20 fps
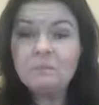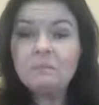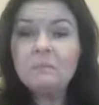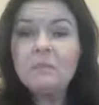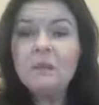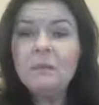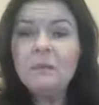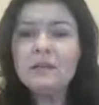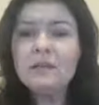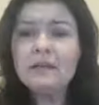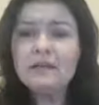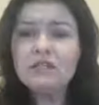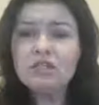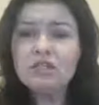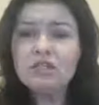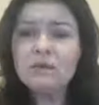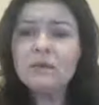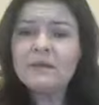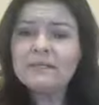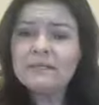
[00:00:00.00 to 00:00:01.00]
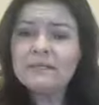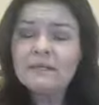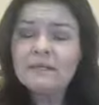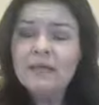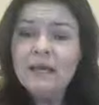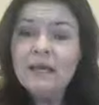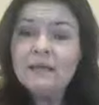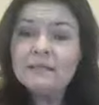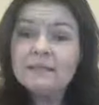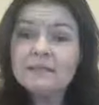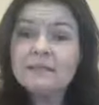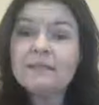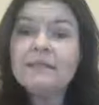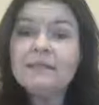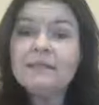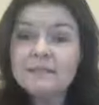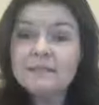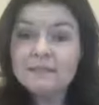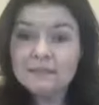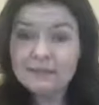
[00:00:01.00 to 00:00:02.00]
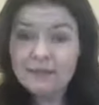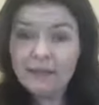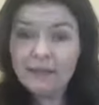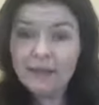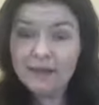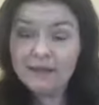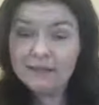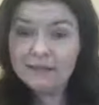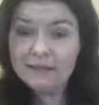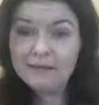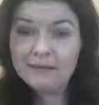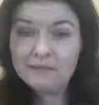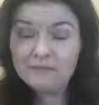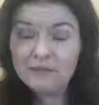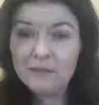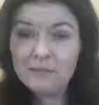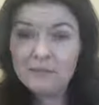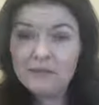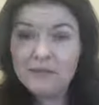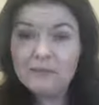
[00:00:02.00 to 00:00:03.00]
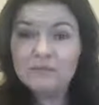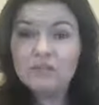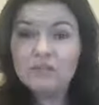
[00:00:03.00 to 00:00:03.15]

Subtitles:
because she wasn't soliciting anything from them.